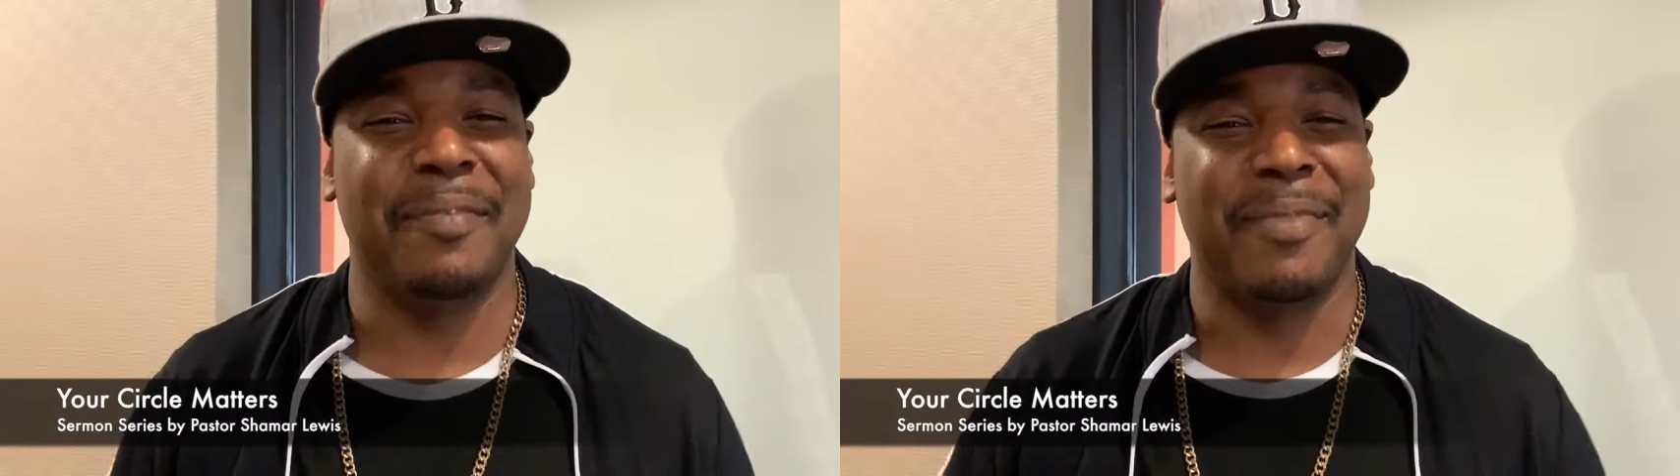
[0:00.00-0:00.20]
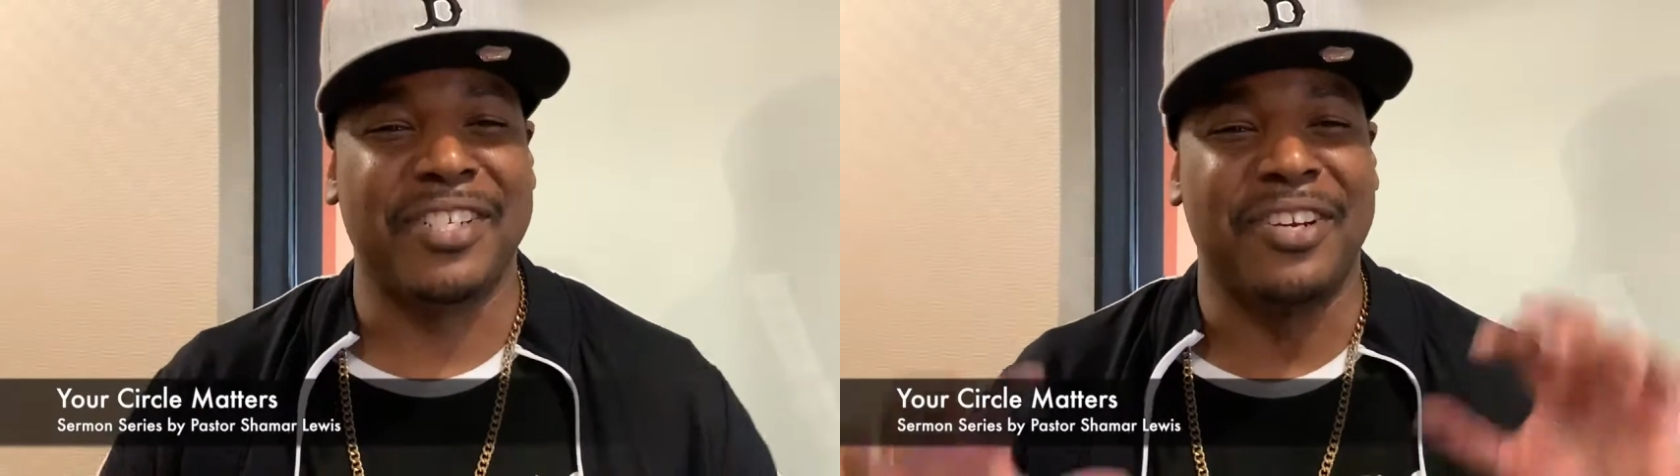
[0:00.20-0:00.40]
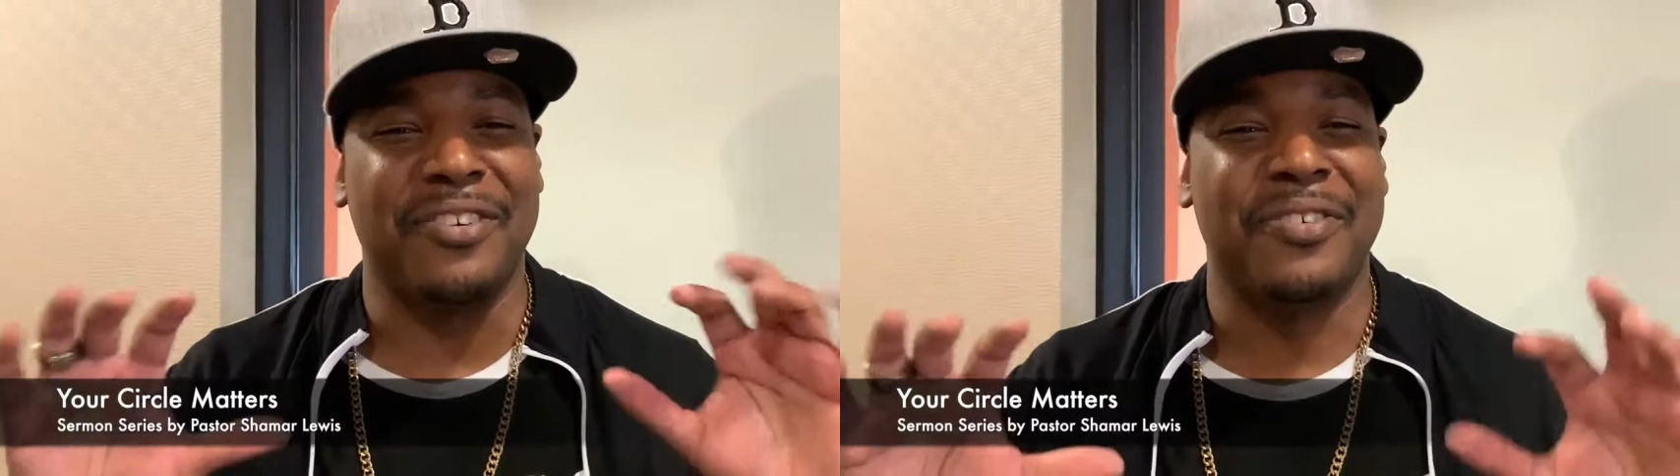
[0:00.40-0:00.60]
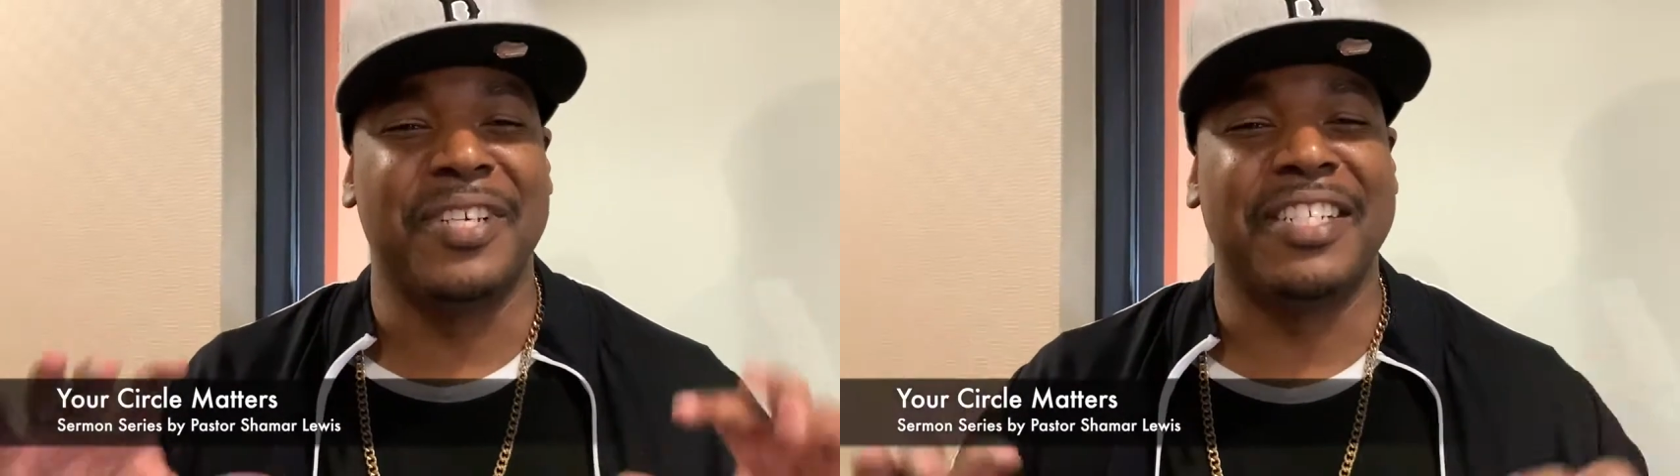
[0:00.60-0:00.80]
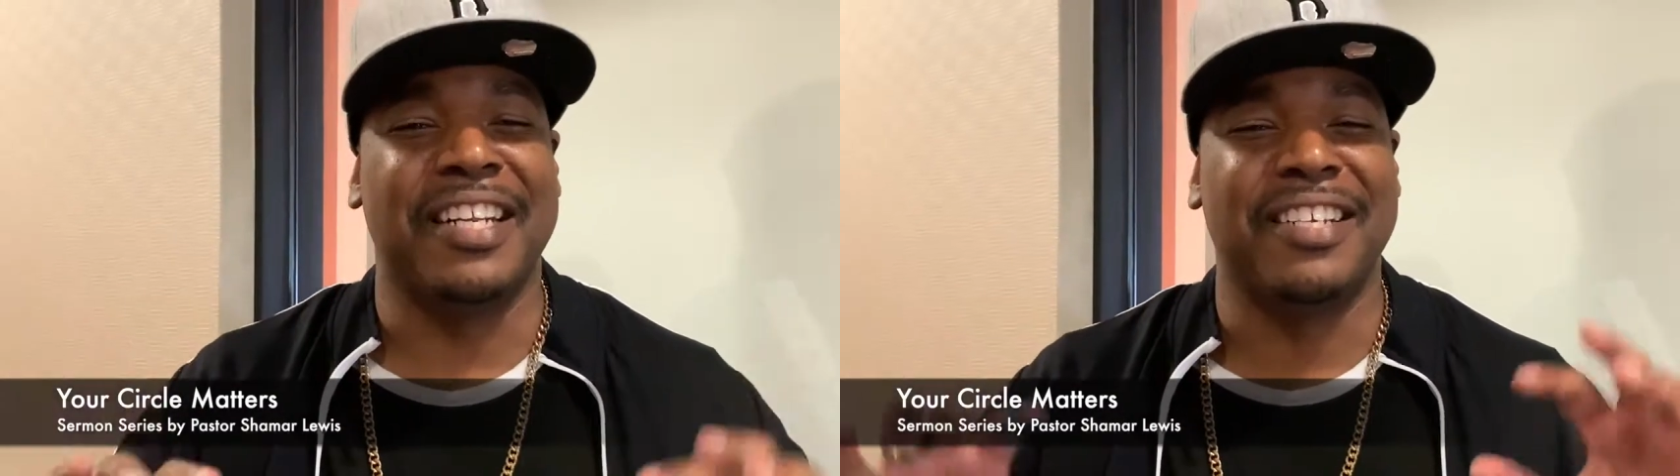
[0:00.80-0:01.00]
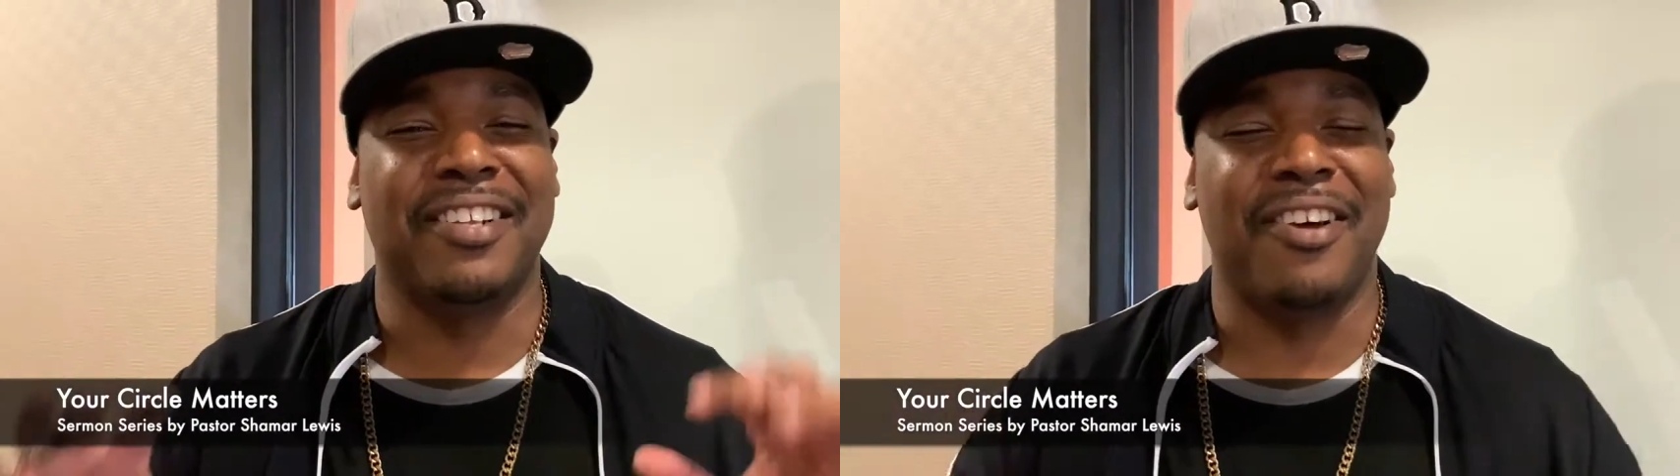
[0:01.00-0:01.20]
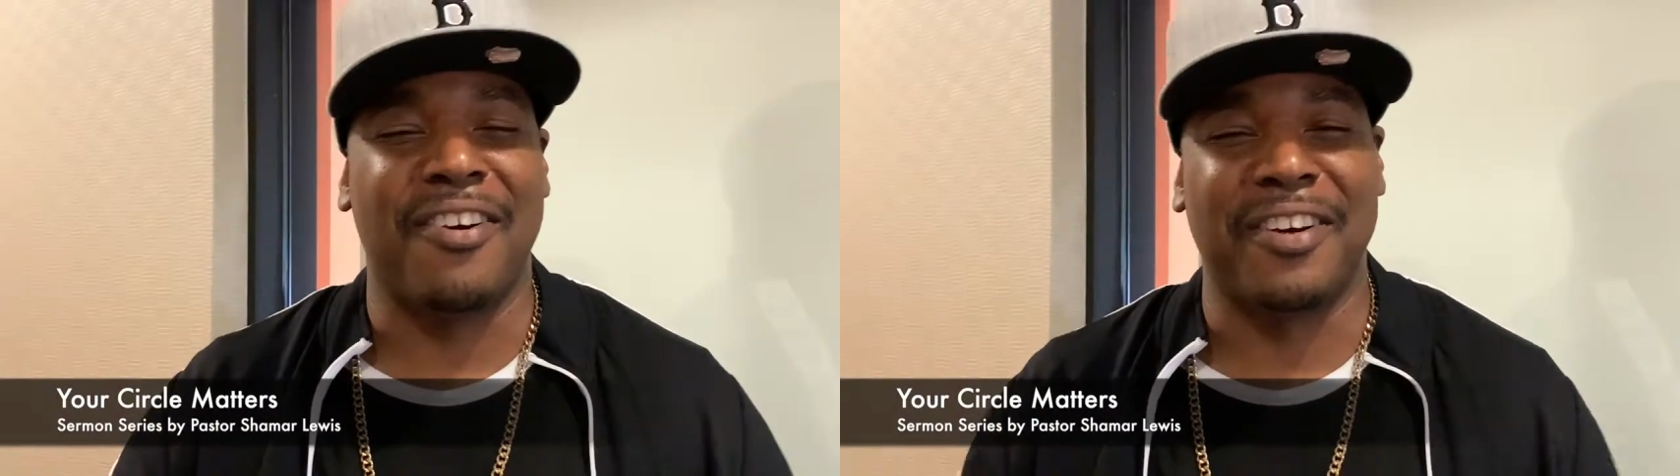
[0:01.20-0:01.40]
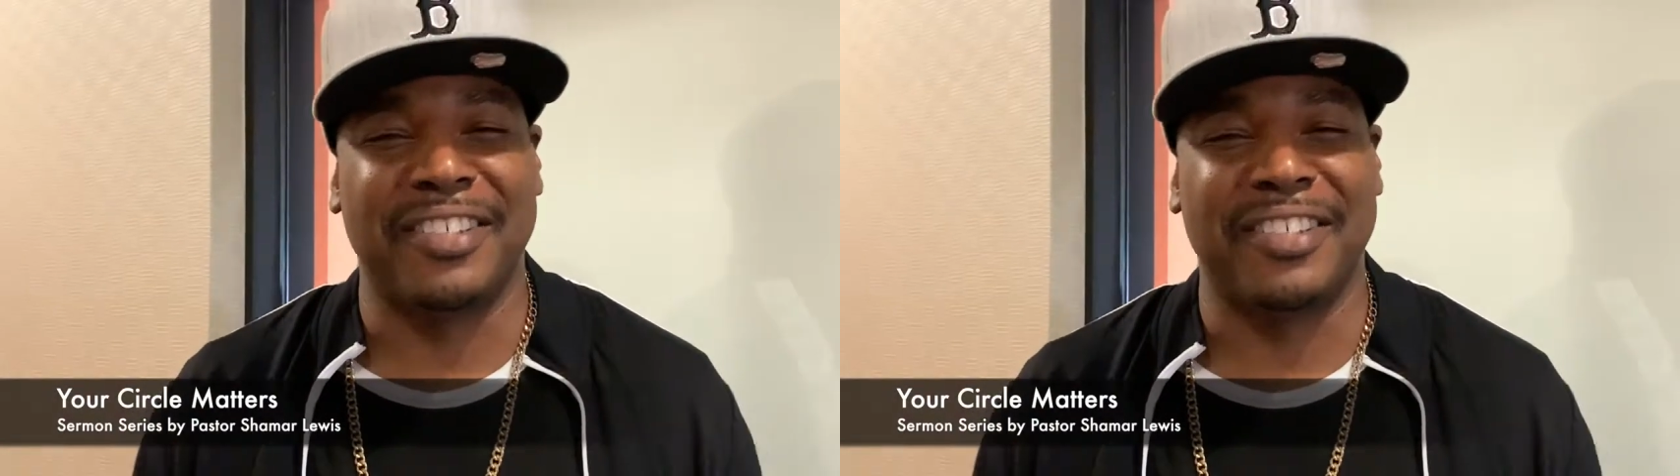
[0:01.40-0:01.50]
my circle isn't as large.